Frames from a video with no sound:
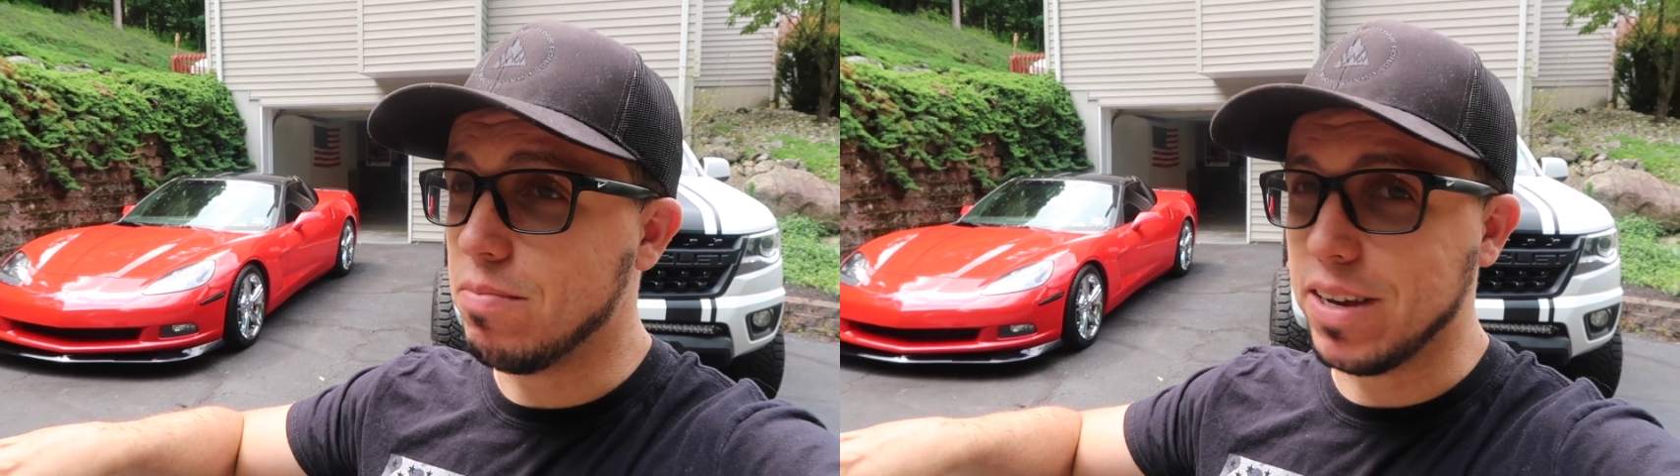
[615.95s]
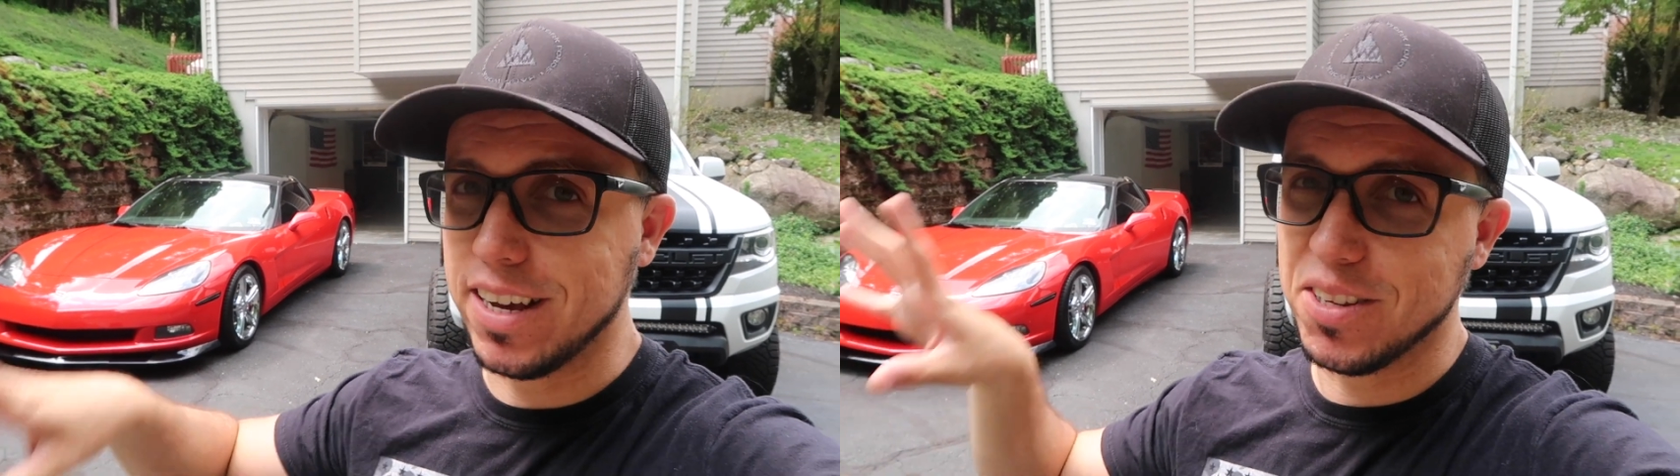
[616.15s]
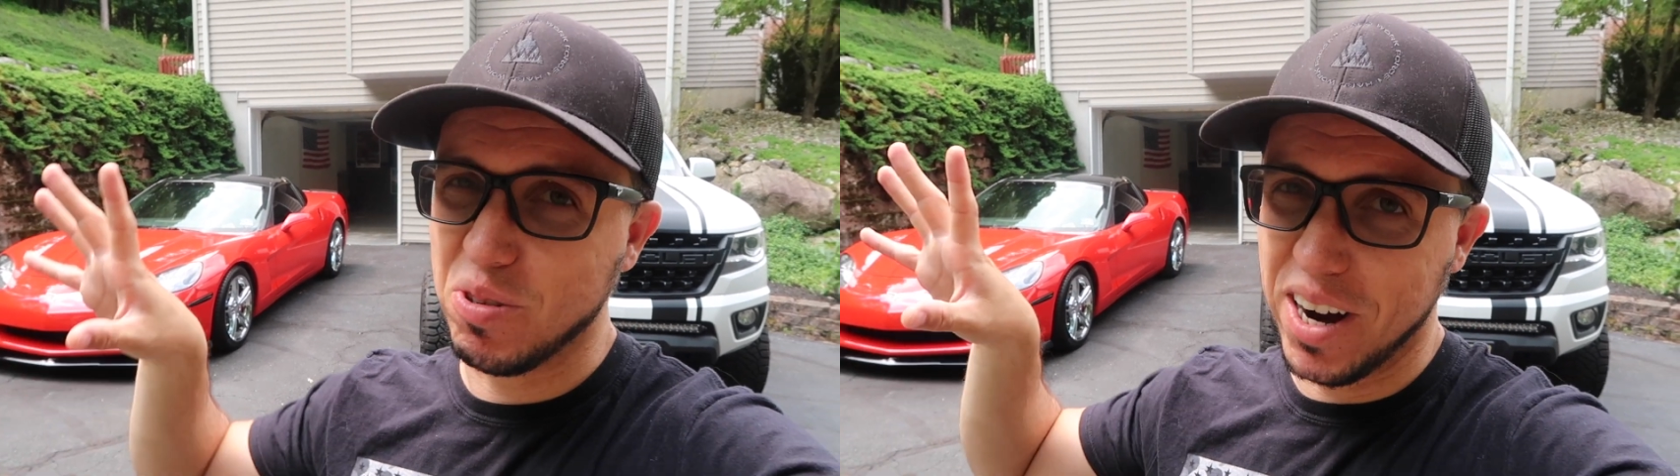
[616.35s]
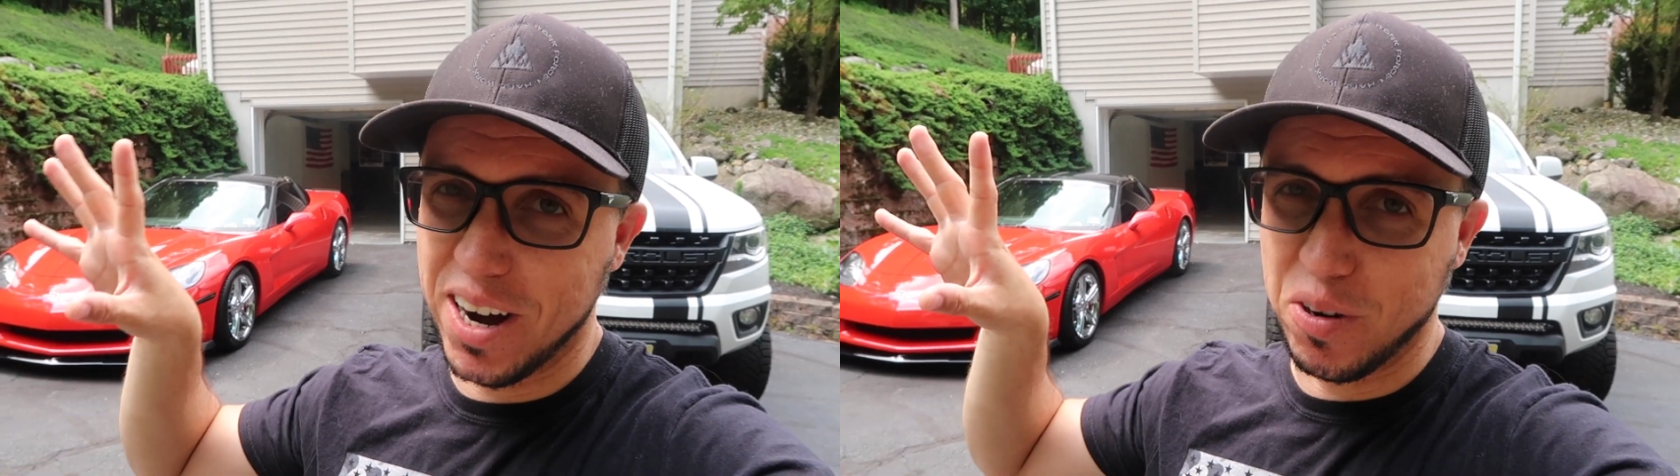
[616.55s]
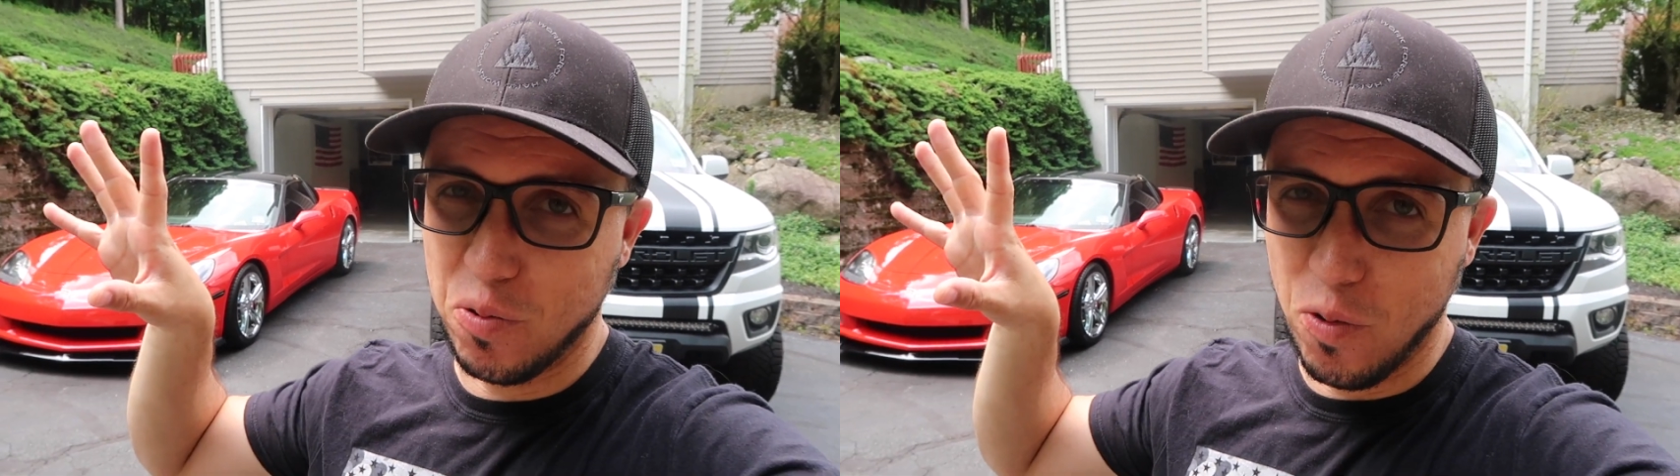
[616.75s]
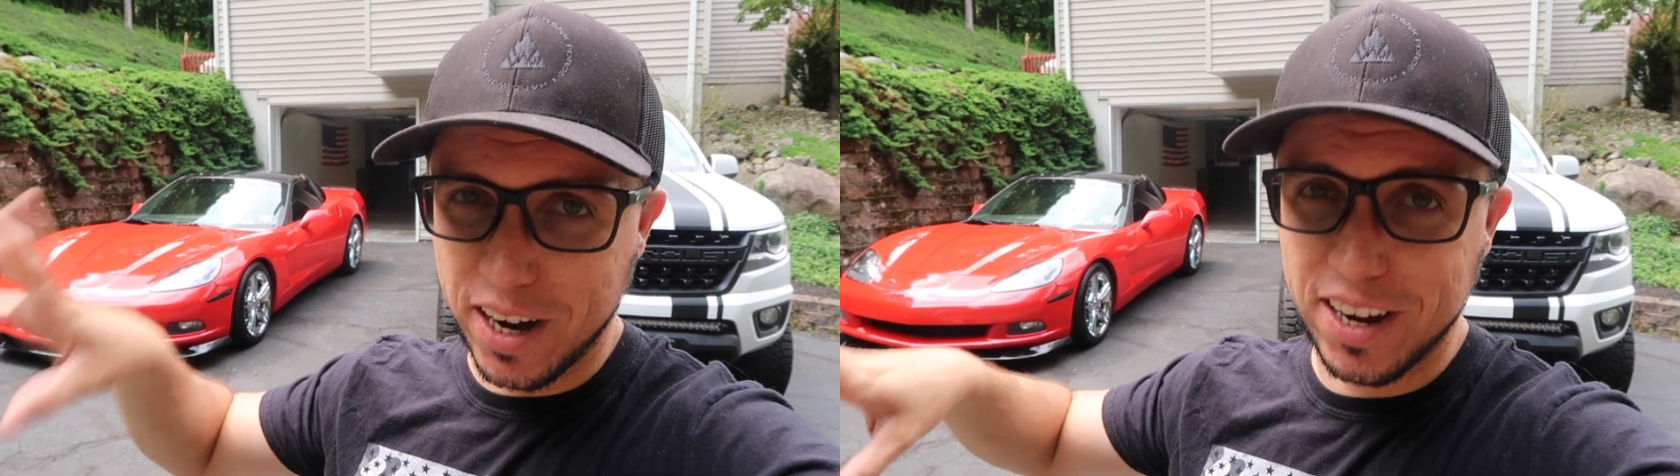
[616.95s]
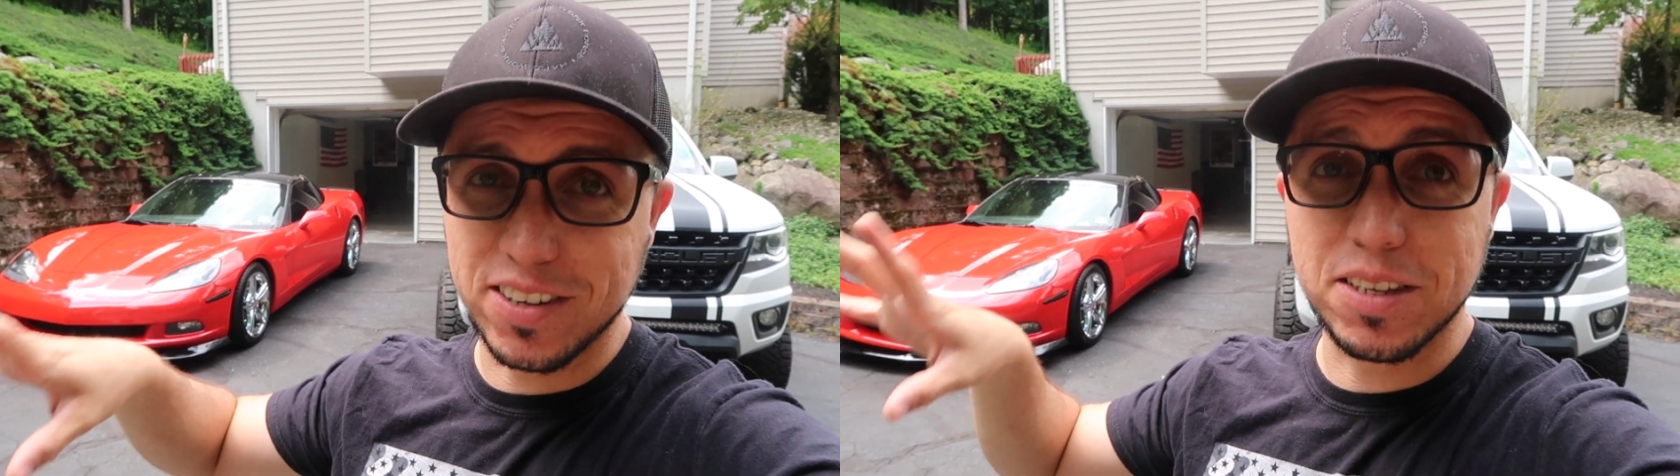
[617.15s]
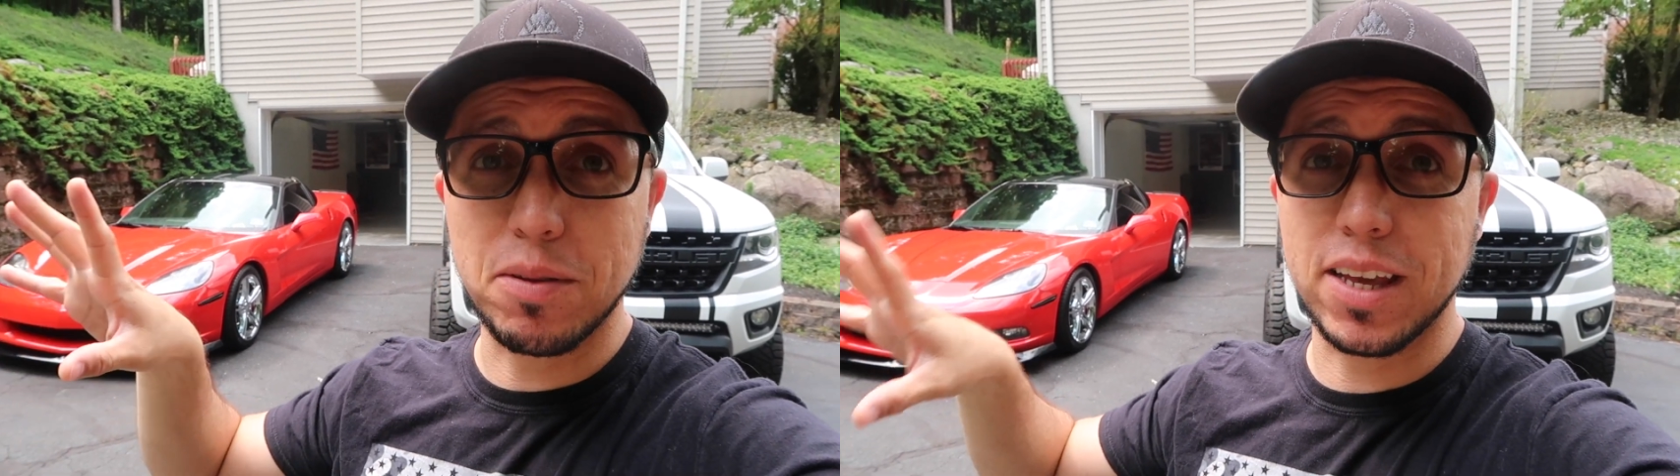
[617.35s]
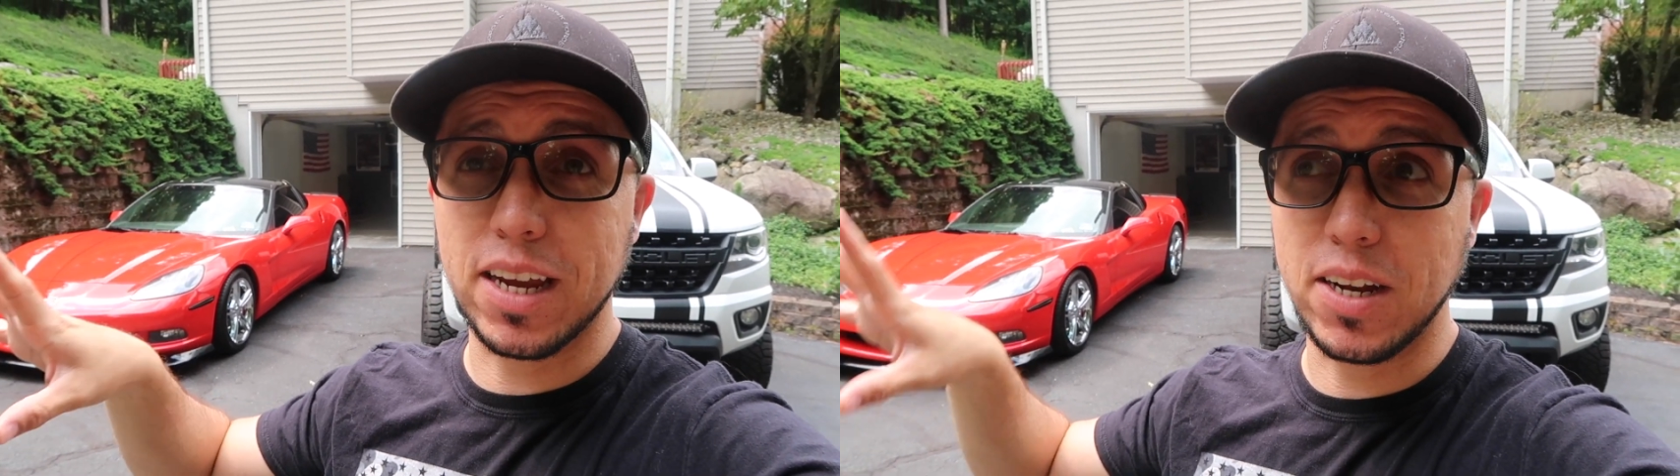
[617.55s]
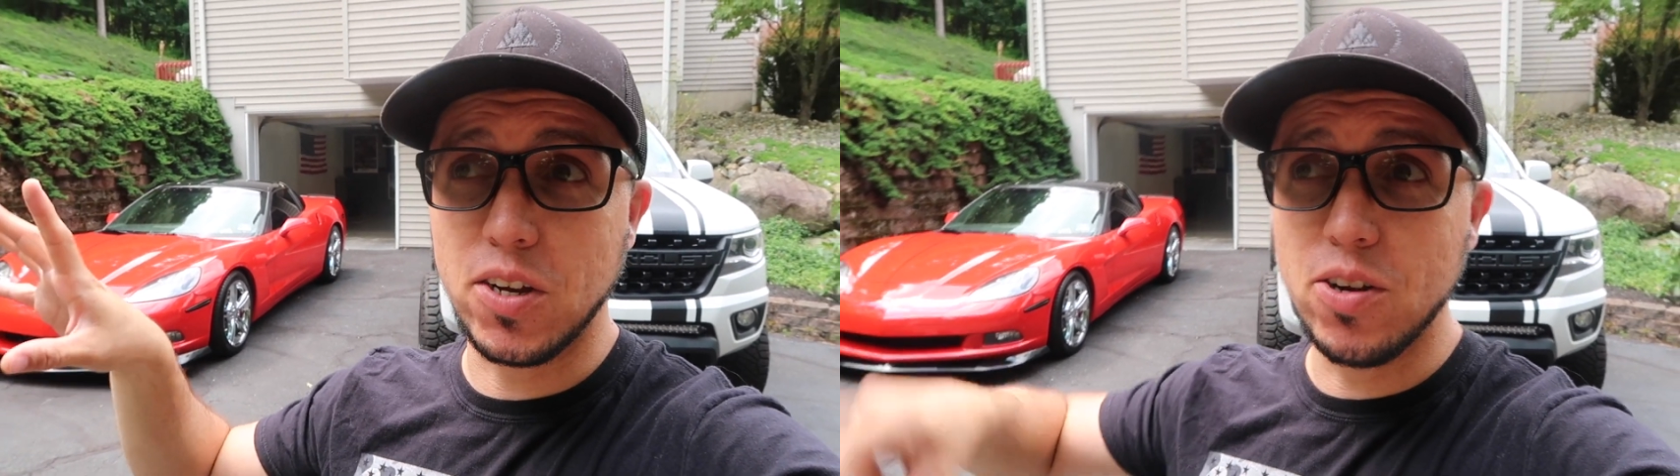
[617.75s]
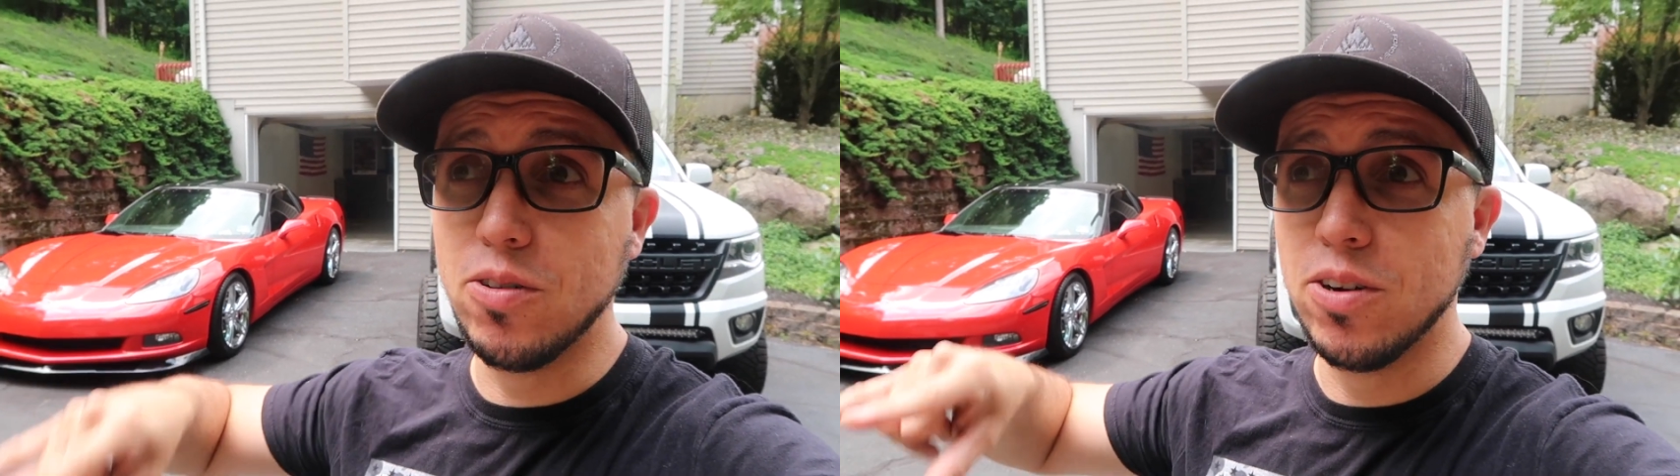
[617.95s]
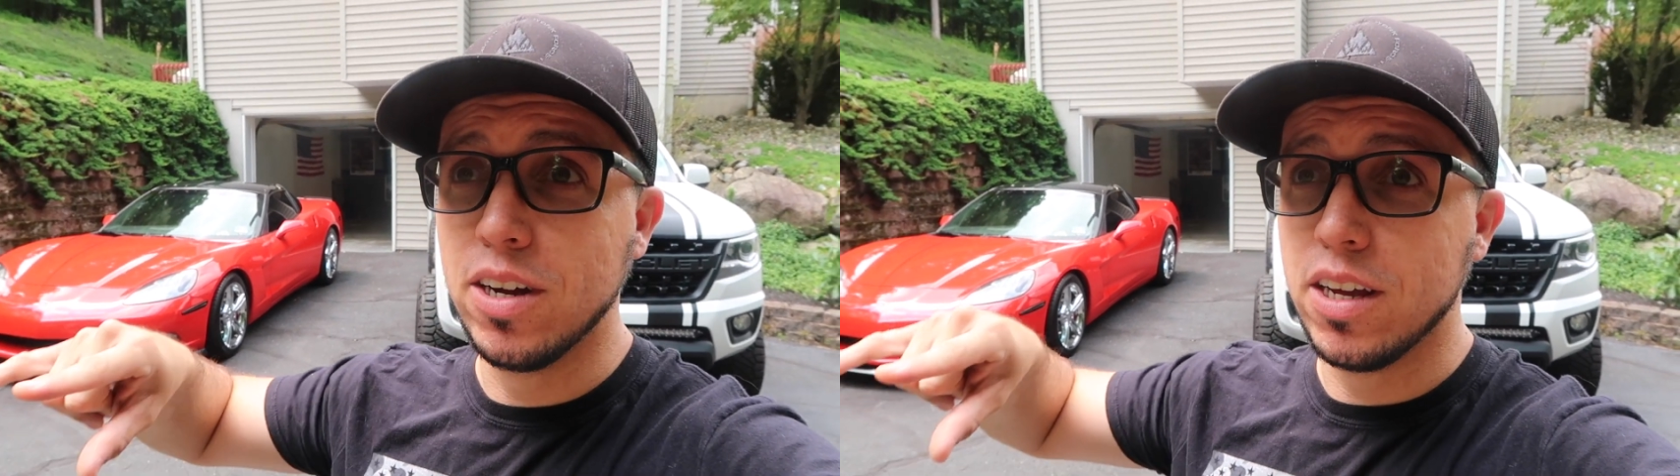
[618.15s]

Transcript: because we are working on something new.